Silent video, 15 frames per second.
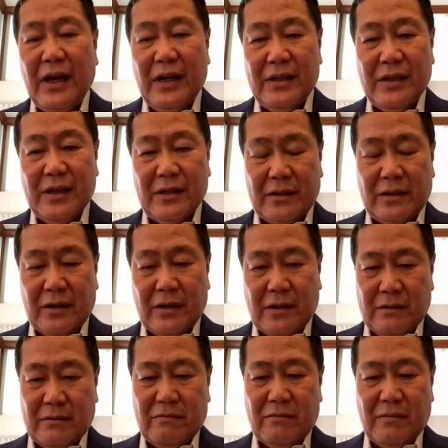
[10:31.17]
that
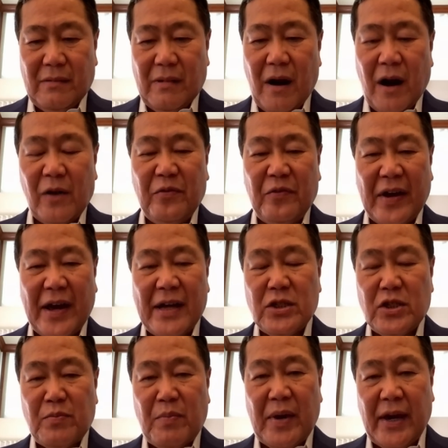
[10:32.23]
our
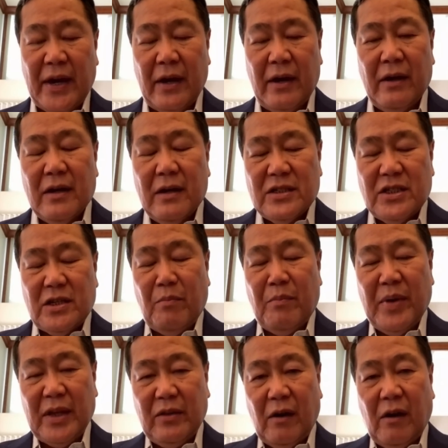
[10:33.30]
friends may
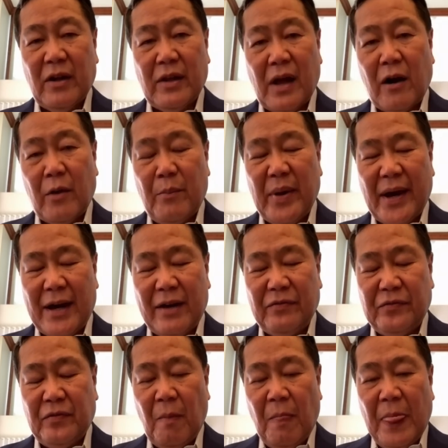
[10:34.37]
submit on our behalf.
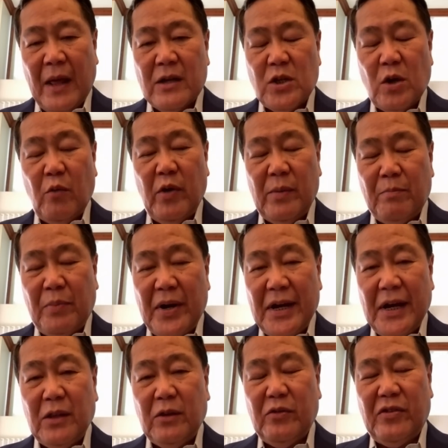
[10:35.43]
So we bring
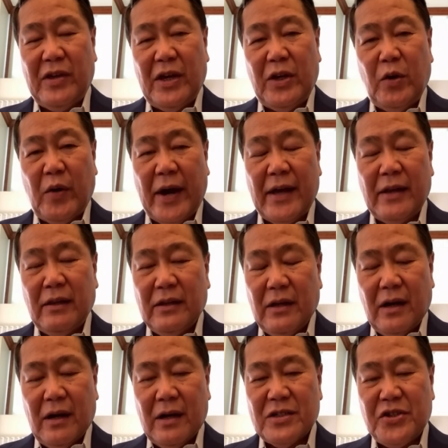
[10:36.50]
it to the UN
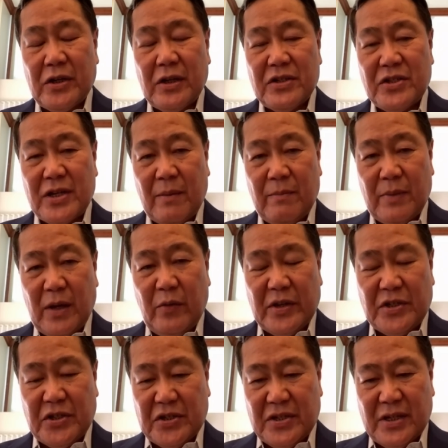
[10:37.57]
General Assembly, which
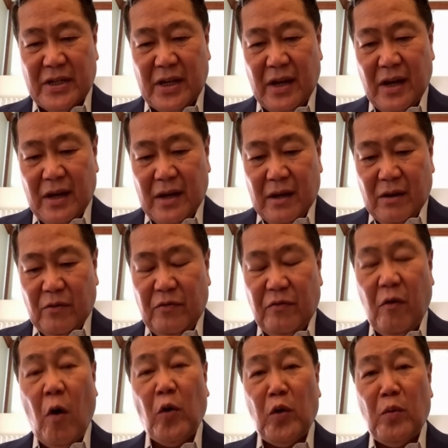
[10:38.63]
is the
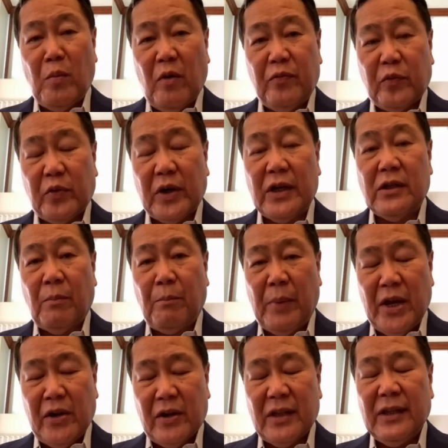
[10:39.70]
forum of world
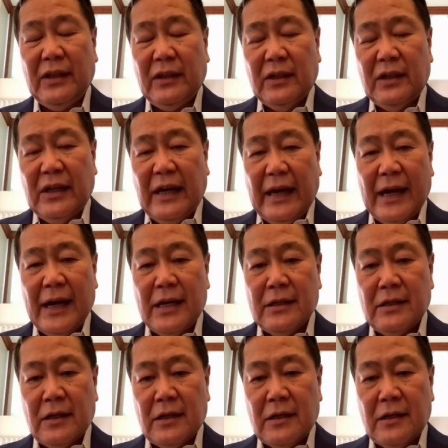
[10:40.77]
opinion, and